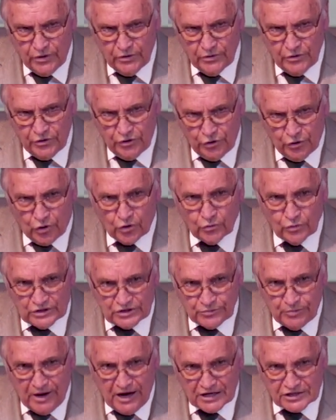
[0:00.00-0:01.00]
you're
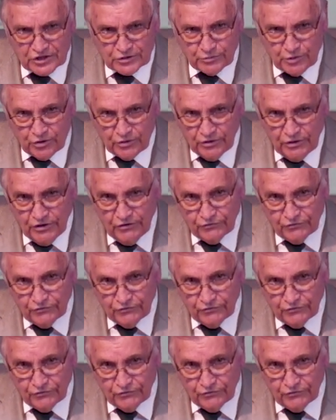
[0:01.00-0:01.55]
responsible